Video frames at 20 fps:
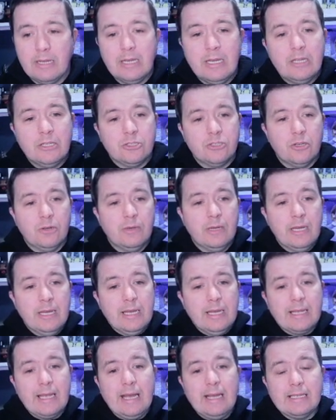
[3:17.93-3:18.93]
So
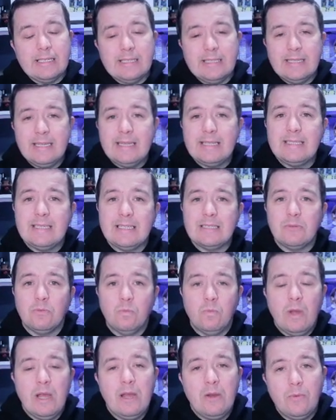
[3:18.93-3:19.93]
guys, this is
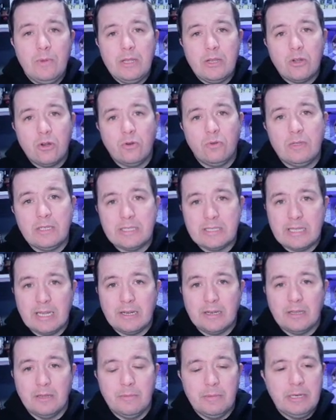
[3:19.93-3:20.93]
where we currently stand
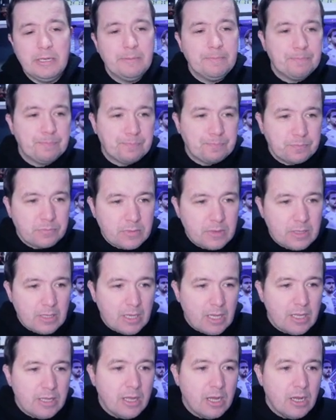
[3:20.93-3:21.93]
at the minute.
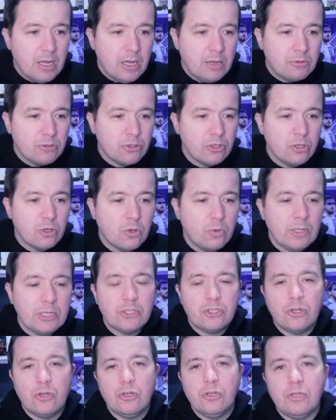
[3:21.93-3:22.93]
Uh, just going to quickly
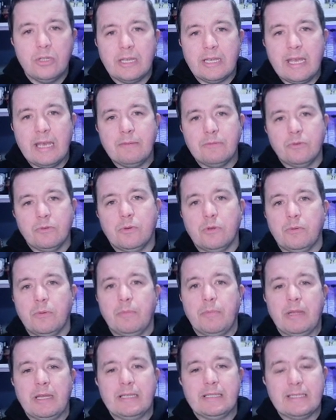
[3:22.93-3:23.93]
show you the games that we're going to be
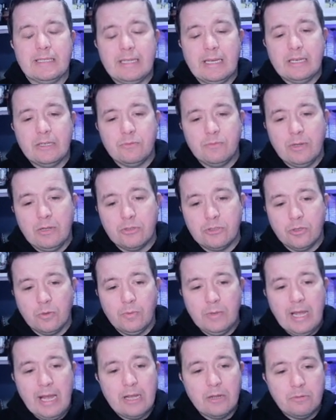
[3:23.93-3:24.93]
playing today as well. So we
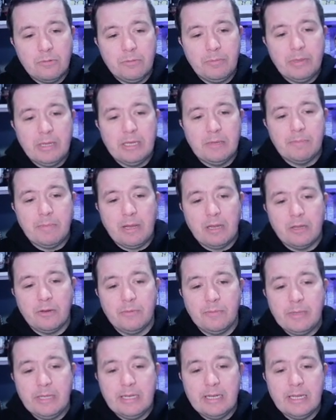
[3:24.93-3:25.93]
are going to be playing
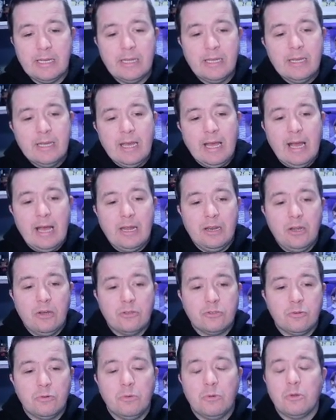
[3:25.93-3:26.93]
Paralimni, and
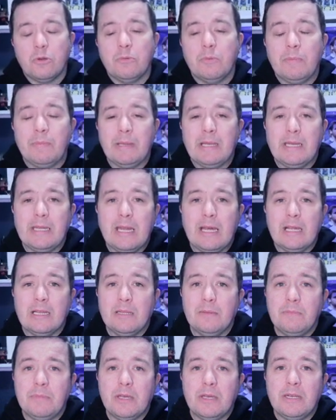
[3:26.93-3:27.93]
also we're going to be playing
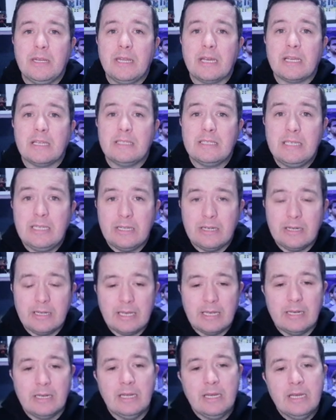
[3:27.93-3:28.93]
Olympia Nicosia
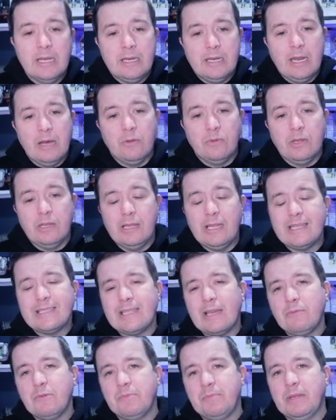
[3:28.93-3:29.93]
again. Now the last
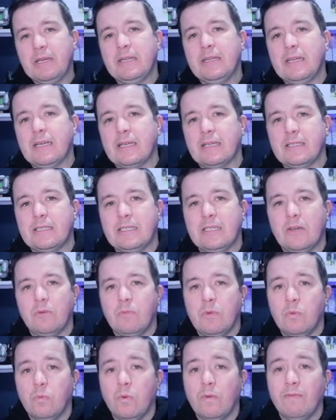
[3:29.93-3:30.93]
time we played Nicosia, we
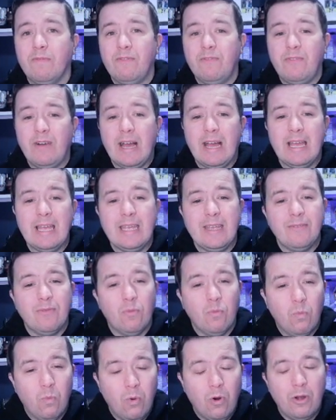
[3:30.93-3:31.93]
won five
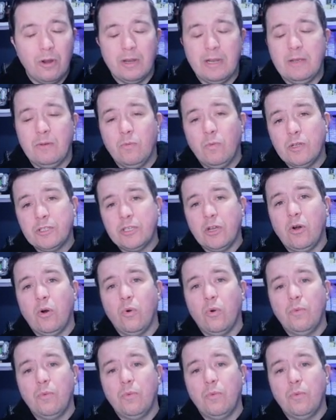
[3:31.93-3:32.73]
one. It was at home,